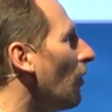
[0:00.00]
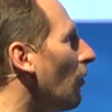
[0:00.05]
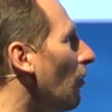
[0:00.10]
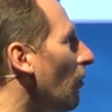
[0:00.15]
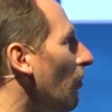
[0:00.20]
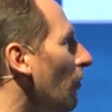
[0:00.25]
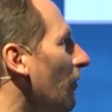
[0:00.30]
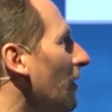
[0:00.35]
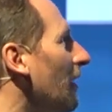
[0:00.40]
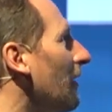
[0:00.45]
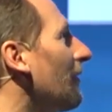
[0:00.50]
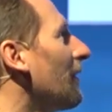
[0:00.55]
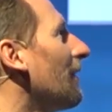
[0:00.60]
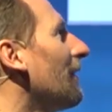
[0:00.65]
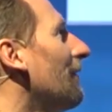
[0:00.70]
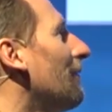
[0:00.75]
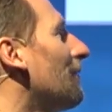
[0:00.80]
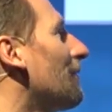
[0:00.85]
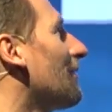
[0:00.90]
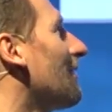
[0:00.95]
all the other
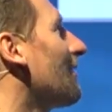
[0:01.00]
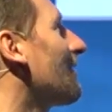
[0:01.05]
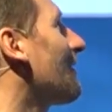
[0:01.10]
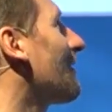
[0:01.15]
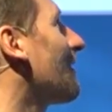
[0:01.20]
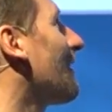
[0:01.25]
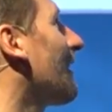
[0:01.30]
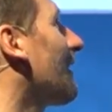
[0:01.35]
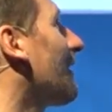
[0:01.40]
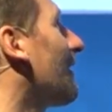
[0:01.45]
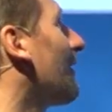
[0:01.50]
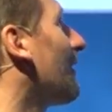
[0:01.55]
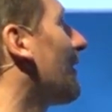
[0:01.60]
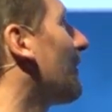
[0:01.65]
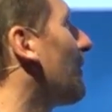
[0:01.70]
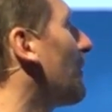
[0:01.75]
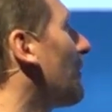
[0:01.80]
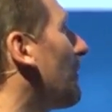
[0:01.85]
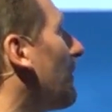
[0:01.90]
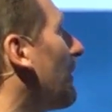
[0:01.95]
infrastructure sectors are
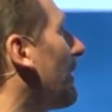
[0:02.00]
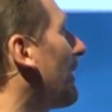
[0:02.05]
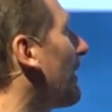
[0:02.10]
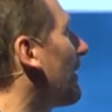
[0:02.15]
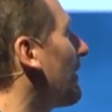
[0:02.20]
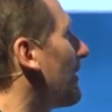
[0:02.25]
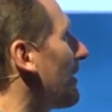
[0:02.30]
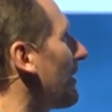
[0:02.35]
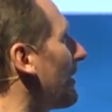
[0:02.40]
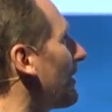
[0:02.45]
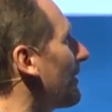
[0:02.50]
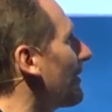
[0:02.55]
also engaged in this.